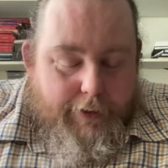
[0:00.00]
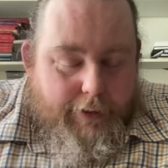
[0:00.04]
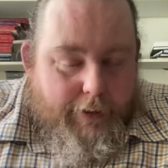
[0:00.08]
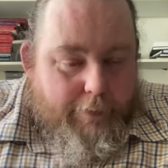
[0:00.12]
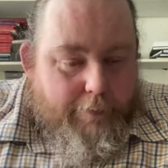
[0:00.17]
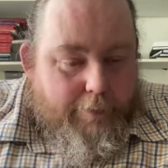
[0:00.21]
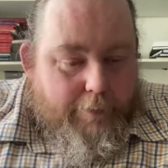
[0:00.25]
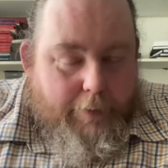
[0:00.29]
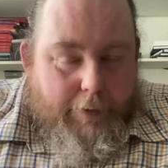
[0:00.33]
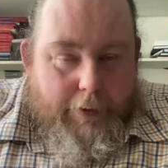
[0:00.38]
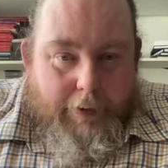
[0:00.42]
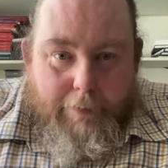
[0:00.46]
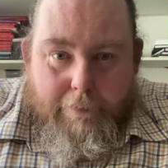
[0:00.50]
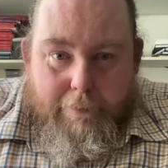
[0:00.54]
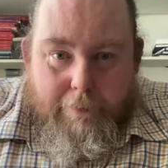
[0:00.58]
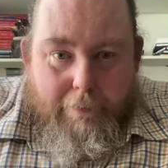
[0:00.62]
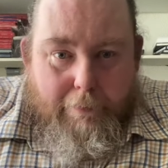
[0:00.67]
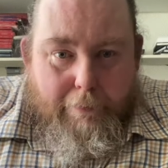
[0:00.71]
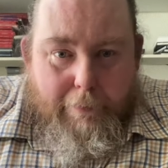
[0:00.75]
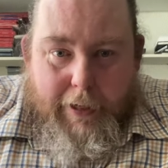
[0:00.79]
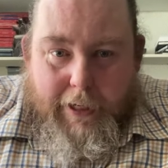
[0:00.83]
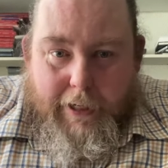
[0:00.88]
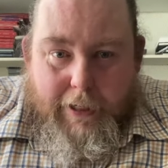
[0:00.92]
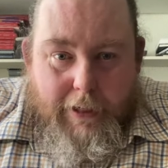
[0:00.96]
They'd be
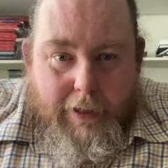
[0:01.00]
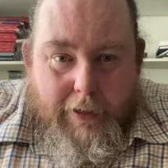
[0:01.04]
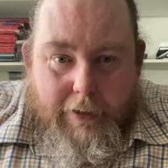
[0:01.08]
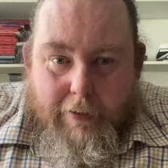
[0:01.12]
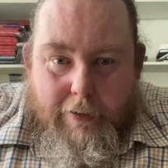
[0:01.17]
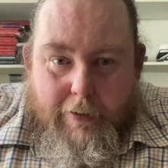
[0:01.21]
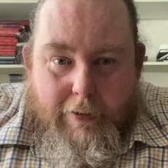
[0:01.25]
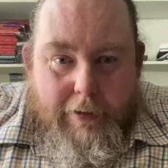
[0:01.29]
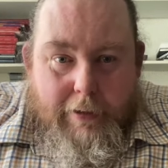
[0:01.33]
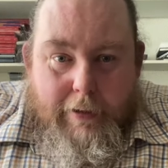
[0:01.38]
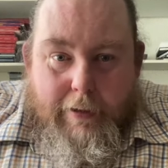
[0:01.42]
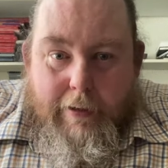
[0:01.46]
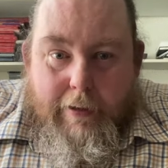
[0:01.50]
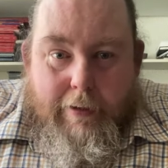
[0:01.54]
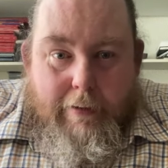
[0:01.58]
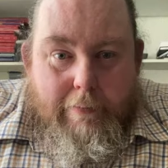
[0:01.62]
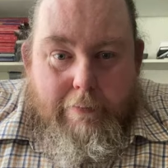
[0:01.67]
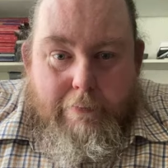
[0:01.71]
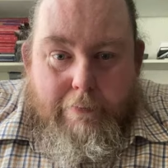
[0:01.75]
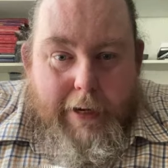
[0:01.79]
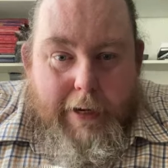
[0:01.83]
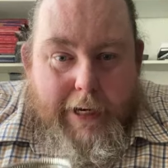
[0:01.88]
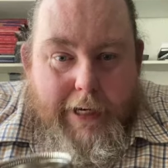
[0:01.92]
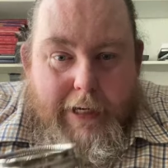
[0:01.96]
many,
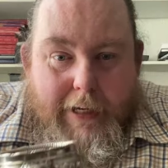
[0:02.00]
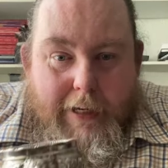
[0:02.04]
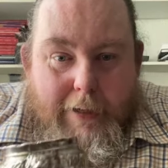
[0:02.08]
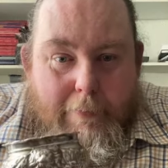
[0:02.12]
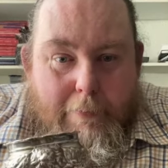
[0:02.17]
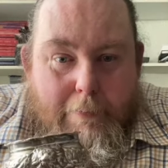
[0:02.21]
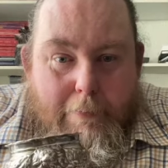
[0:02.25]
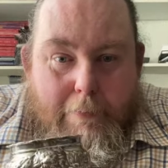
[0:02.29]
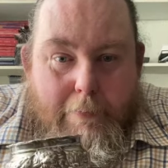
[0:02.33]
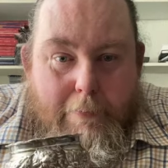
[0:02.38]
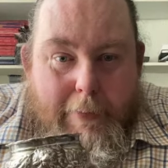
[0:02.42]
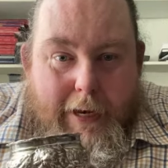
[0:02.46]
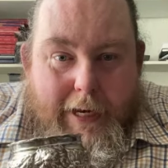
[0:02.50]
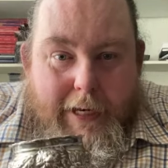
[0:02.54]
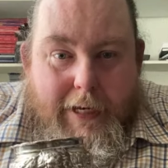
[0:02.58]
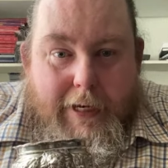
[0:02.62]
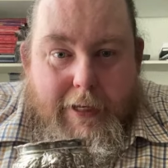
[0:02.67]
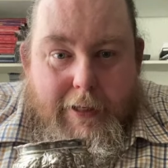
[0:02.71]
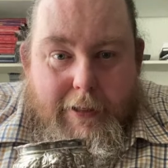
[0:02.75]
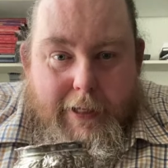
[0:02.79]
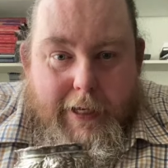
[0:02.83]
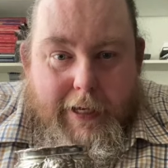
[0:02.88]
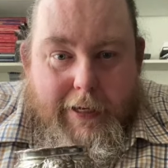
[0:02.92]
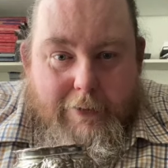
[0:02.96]
many, many
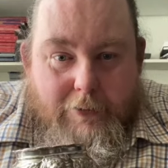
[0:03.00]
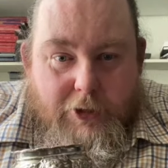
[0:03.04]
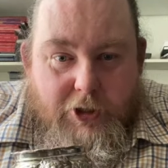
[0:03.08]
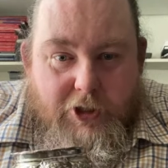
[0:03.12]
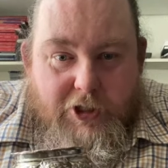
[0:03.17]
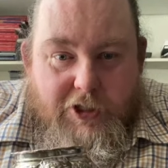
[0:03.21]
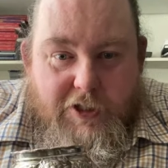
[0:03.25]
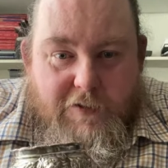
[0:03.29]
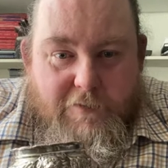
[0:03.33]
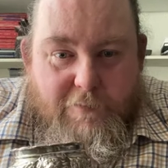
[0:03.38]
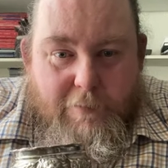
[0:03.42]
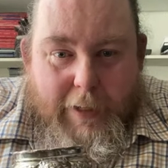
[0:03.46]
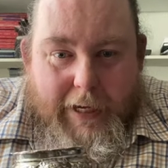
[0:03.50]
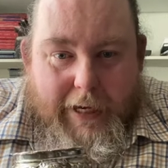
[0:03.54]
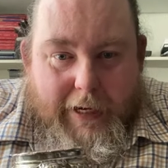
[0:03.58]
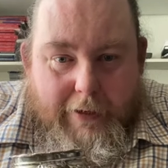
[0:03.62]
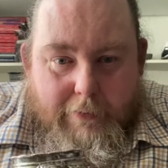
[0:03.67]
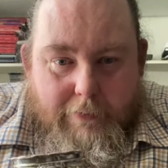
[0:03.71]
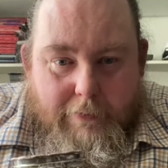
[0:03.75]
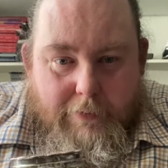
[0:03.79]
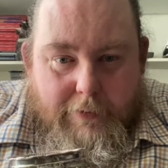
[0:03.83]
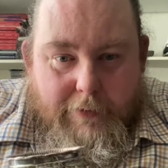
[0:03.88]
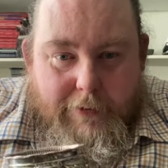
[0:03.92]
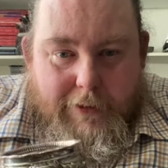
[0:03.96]
thousands of
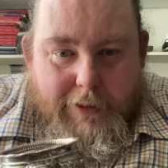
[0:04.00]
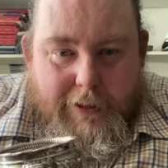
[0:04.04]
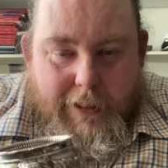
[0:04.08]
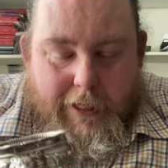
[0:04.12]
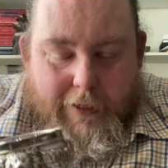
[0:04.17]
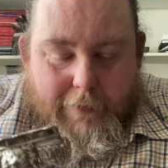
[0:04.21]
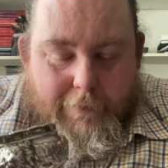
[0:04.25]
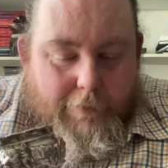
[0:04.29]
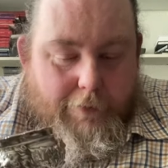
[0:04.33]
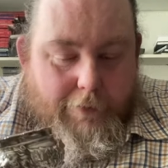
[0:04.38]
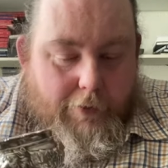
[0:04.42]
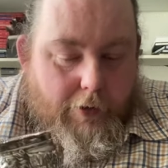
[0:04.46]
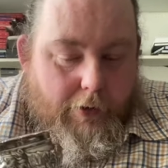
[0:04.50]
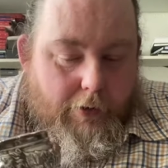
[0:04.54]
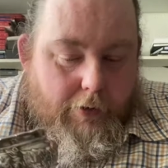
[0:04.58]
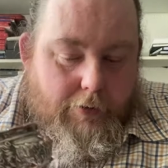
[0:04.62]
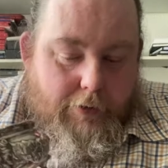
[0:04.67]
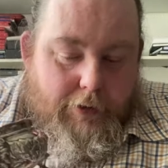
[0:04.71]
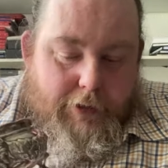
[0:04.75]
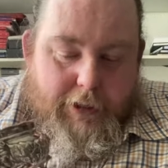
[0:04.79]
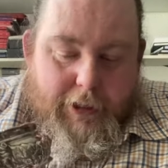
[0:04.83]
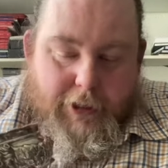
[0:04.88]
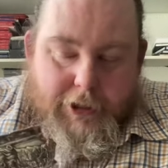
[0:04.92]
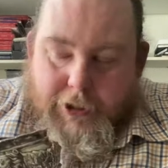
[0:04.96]
pounds, if not
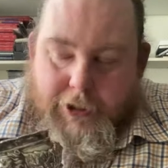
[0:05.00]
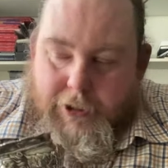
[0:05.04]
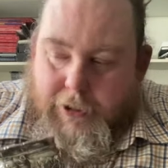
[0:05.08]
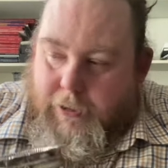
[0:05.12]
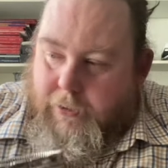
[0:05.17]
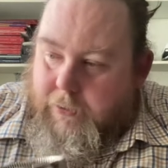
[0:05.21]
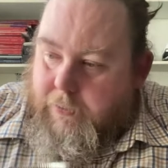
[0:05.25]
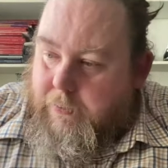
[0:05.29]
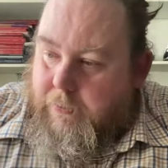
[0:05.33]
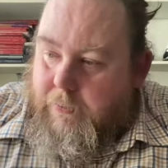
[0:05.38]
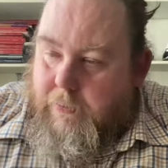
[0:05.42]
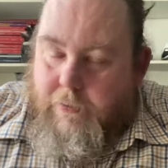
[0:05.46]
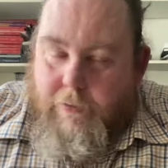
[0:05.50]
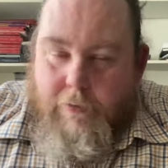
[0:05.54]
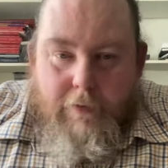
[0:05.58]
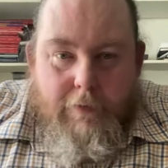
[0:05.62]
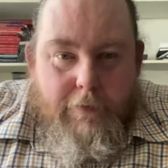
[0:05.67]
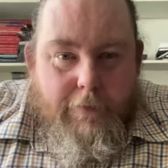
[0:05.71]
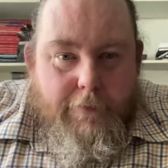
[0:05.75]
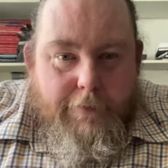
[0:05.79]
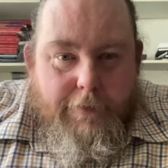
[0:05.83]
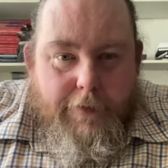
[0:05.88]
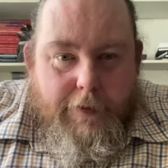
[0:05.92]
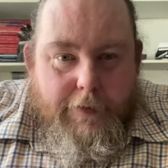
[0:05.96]
touching
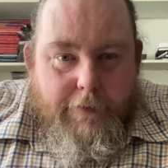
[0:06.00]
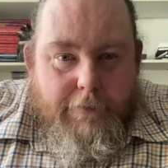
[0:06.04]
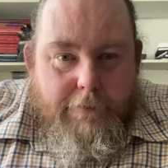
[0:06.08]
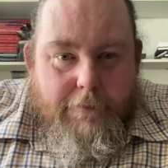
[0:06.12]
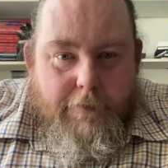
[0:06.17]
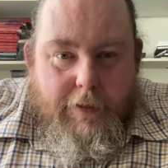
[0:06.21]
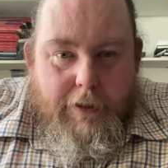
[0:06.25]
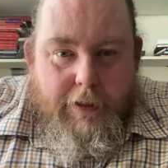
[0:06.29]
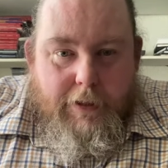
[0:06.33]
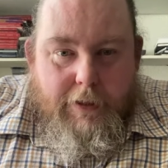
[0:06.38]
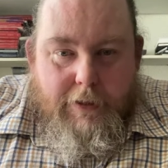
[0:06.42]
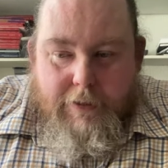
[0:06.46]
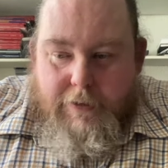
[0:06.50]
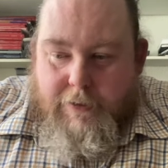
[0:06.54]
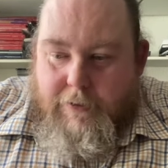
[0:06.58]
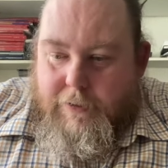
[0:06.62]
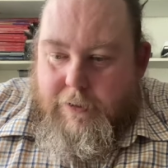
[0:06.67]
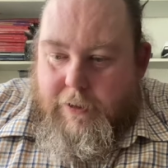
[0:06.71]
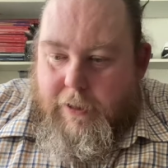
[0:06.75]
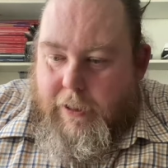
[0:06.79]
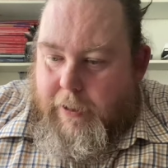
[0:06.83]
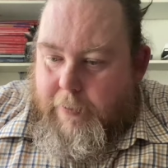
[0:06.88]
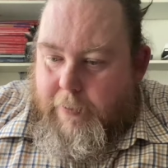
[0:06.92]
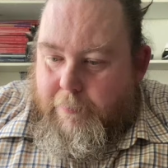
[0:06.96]
5 figures,